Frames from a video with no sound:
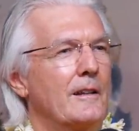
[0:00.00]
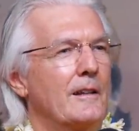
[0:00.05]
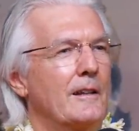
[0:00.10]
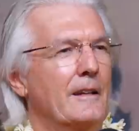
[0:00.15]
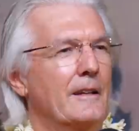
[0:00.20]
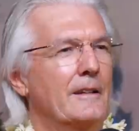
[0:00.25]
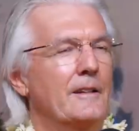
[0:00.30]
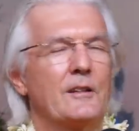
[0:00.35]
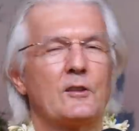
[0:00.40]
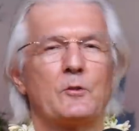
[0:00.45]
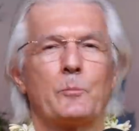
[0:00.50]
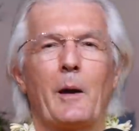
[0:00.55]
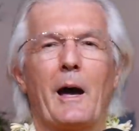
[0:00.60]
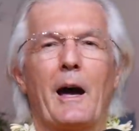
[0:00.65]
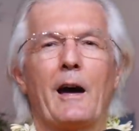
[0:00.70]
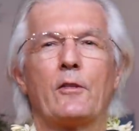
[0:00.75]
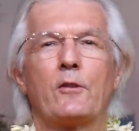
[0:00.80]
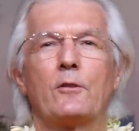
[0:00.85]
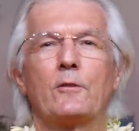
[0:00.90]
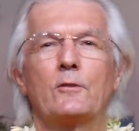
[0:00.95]
In this
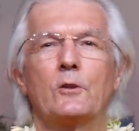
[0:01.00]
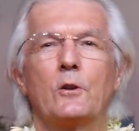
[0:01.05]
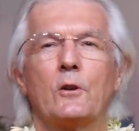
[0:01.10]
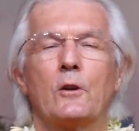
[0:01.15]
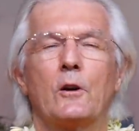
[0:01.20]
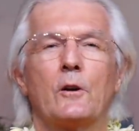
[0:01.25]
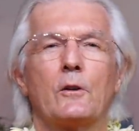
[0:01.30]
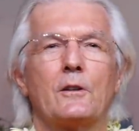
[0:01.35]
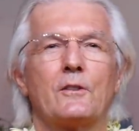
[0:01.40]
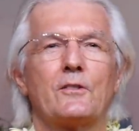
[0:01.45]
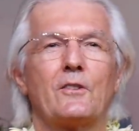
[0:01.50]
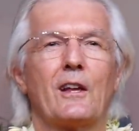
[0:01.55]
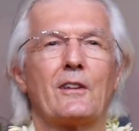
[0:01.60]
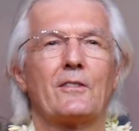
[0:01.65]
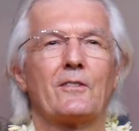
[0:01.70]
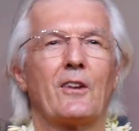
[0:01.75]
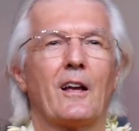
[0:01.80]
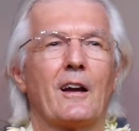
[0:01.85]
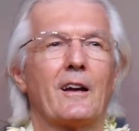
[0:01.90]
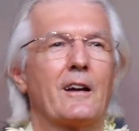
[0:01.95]
path of Yogoda
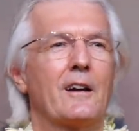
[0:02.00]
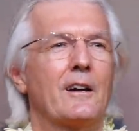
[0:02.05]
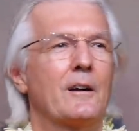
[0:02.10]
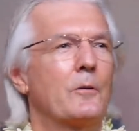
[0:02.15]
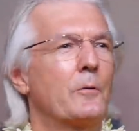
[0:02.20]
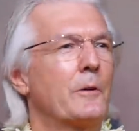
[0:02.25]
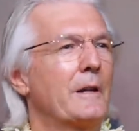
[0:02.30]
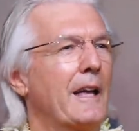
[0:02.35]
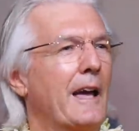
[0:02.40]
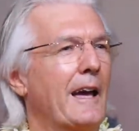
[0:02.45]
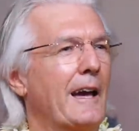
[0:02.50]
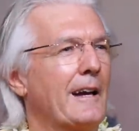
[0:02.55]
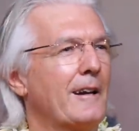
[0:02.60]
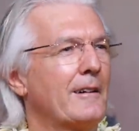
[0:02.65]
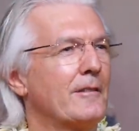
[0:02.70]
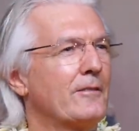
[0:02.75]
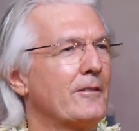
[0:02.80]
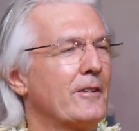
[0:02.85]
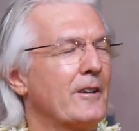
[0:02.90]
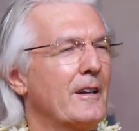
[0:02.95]
Satsanga, we
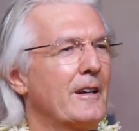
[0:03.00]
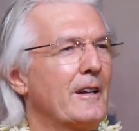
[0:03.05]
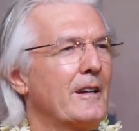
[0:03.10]
have